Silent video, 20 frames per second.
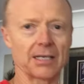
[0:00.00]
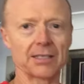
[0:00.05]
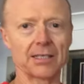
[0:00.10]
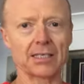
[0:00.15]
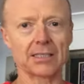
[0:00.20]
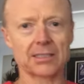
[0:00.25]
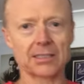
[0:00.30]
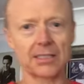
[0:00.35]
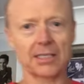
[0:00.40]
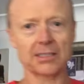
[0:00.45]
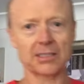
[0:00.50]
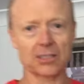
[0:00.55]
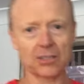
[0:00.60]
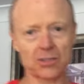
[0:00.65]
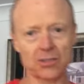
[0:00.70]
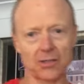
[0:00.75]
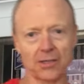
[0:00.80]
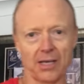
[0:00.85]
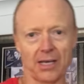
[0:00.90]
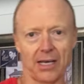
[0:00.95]
there's a
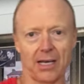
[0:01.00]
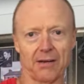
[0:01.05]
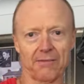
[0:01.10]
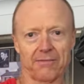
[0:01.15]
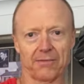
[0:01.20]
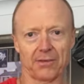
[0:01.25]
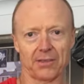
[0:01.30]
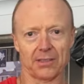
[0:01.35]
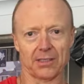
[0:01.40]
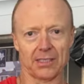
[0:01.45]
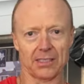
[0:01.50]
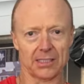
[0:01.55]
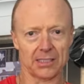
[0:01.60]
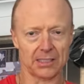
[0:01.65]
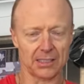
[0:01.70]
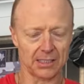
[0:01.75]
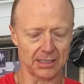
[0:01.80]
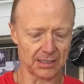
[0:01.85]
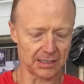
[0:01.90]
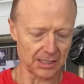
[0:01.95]
good handful of these
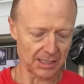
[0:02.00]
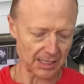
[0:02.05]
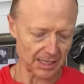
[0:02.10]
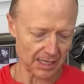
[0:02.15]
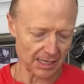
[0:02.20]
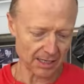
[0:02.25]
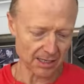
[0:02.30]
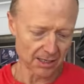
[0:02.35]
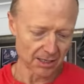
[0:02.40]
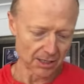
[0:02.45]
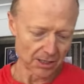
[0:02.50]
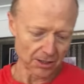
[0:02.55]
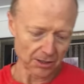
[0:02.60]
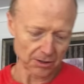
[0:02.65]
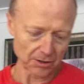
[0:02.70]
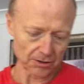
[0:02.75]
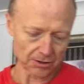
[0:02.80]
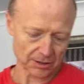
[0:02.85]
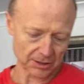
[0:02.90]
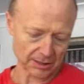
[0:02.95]
things here,
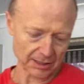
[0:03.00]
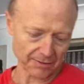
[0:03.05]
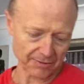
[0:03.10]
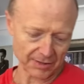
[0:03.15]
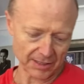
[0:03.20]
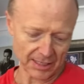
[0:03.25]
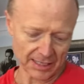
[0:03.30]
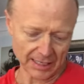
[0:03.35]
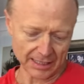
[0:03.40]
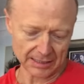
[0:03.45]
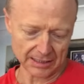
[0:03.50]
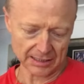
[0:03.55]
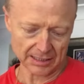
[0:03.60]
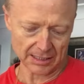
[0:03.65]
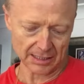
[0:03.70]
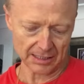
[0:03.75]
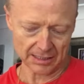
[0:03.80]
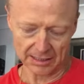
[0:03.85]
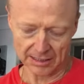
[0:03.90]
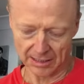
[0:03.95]
all 78s
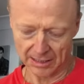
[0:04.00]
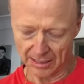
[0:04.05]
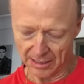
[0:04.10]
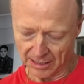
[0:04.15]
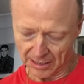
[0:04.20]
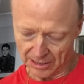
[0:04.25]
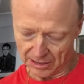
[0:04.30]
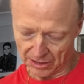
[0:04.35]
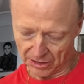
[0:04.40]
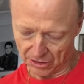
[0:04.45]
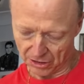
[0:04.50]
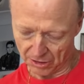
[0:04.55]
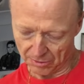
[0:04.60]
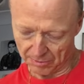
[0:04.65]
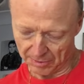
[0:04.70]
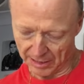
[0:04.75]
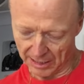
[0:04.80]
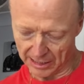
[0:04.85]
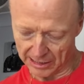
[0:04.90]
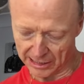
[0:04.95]
here. Too
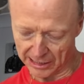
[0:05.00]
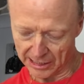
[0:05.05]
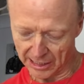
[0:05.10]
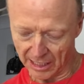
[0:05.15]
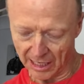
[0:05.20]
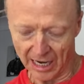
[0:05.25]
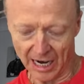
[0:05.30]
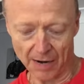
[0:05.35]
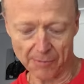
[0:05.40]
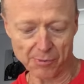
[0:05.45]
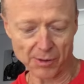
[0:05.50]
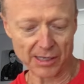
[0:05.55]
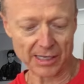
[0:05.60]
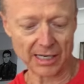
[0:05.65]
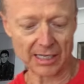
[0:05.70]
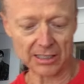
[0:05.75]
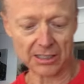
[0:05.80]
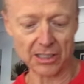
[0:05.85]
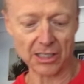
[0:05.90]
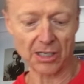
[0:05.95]
Much, Heartbreak
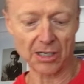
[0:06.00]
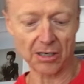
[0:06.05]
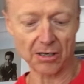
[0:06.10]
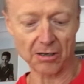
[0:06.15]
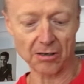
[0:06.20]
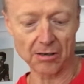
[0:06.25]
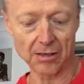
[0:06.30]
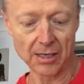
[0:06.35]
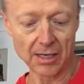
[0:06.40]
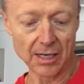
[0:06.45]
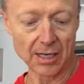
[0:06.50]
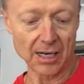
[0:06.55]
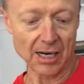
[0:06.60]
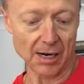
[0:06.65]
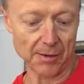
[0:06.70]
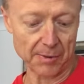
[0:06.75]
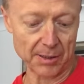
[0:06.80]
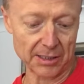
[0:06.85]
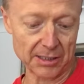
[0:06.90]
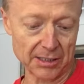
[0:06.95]
Hotel.
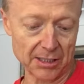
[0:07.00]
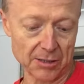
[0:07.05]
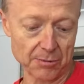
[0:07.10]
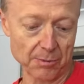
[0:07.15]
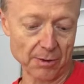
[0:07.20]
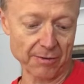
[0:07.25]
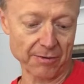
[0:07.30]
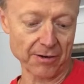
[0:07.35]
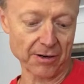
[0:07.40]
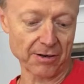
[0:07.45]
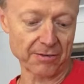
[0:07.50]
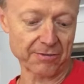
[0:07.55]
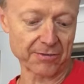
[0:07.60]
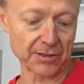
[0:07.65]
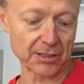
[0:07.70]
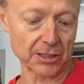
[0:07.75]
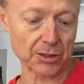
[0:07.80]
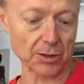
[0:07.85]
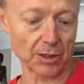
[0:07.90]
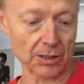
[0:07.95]
Heartbreak Hotel is my very
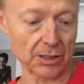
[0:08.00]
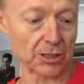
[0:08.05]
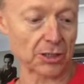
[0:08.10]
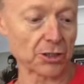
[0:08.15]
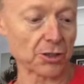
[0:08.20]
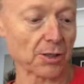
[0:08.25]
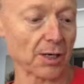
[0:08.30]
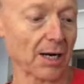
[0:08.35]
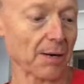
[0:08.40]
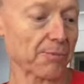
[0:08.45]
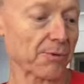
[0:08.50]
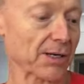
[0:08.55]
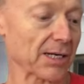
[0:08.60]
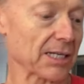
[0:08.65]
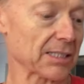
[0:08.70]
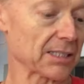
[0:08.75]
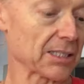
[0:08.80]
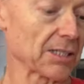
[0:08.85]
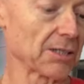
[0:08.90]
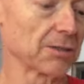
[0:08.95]
first. I've got 2 Heartbreak
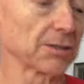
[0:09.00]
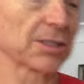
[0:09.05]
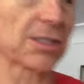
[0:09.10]
Hotels.